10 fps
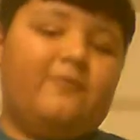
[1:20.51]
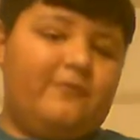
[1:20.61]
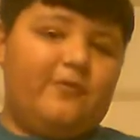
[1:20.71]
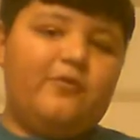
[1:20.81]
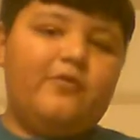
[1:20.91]

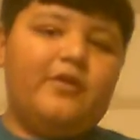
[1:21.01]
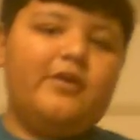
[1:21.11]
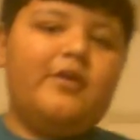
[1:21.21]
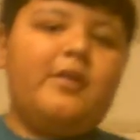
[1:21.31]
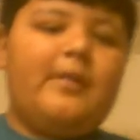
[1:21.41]
food
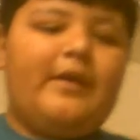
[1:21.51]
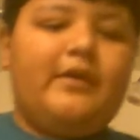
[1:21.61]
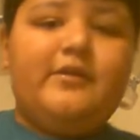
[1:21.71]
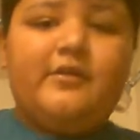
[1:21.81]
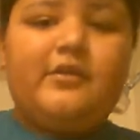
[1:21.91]
like
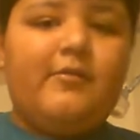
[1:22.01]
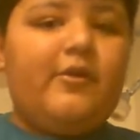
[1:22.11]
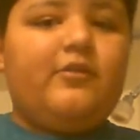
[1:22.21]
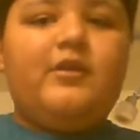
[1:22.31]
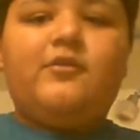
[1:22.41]
some of your
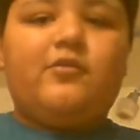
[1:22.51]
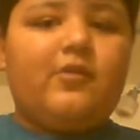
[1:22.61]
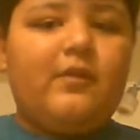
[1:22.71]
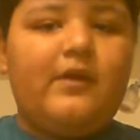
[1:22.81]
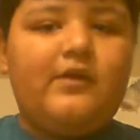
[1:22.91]
teachers
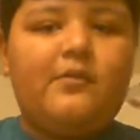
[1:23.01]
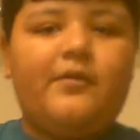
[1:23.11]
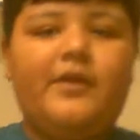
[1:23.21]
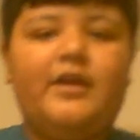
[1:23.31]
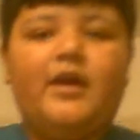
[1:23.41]
don't let you
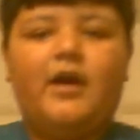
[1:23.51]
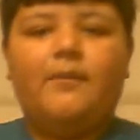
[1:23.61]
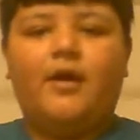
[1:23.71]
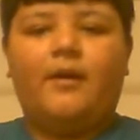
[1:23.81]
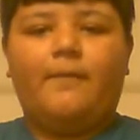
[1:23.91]
bring um uh,